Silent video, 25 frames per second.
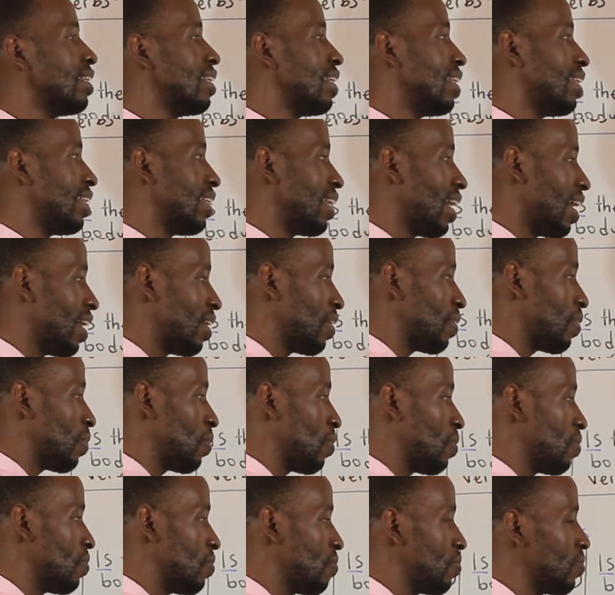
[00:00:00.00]
none
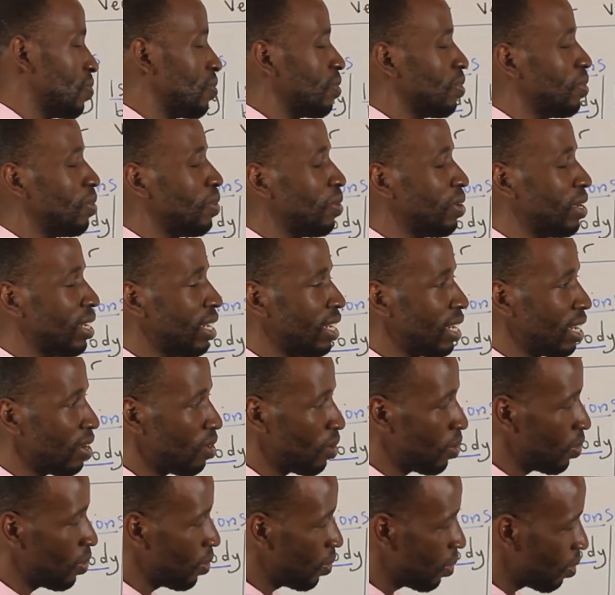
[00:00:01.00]
of,
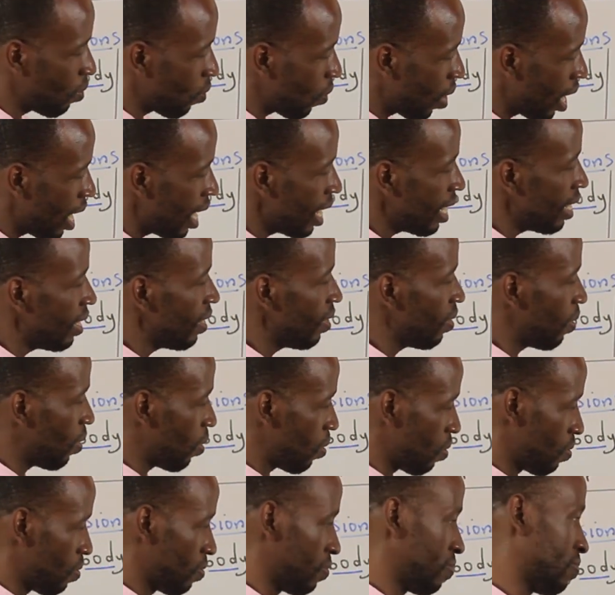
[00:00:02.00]
one
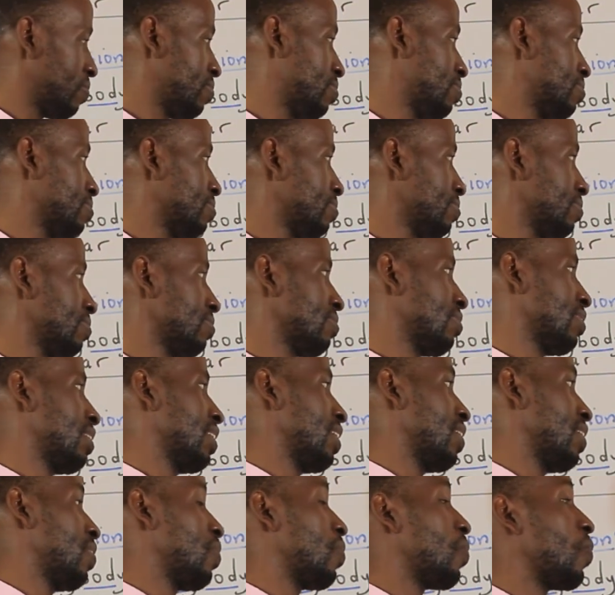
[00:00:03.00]
of.
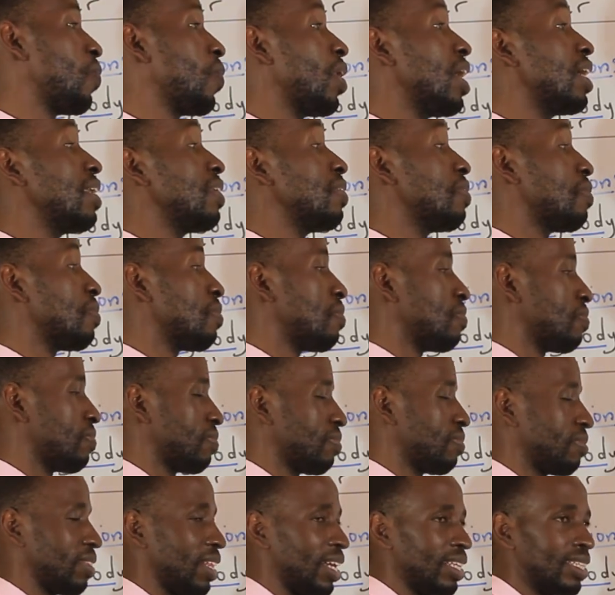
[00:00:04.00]
One
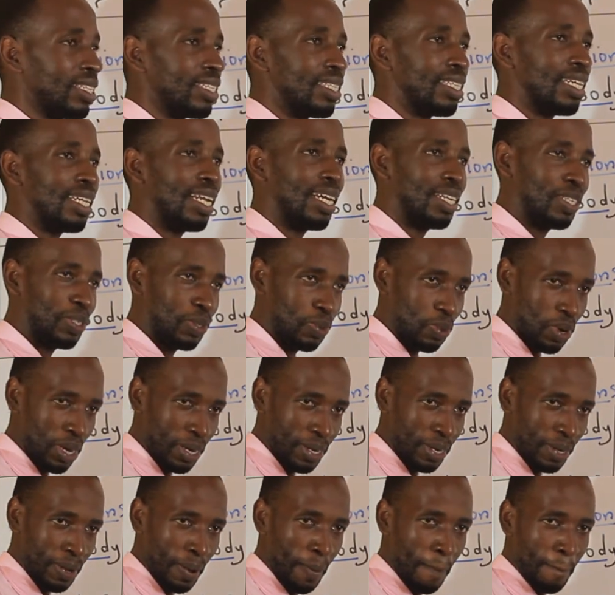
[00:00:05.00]
of. That is the last word.
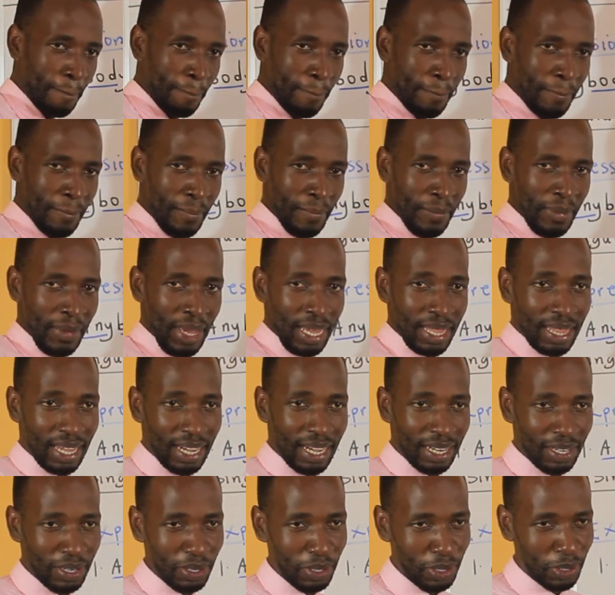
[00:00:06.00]

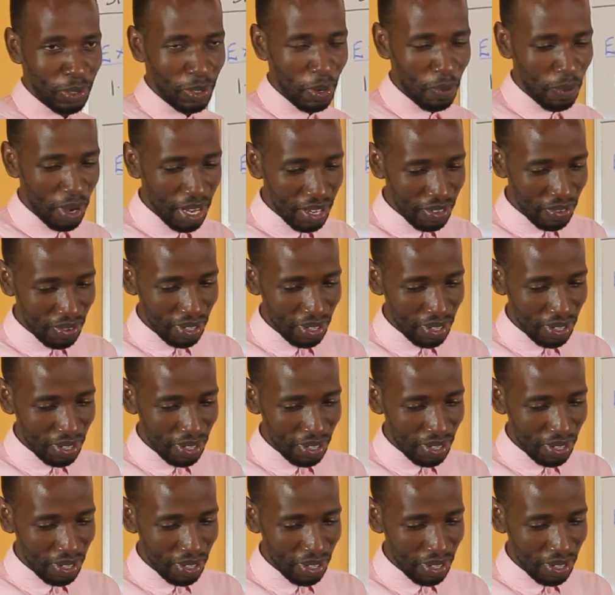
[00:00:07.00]
Thank you so much,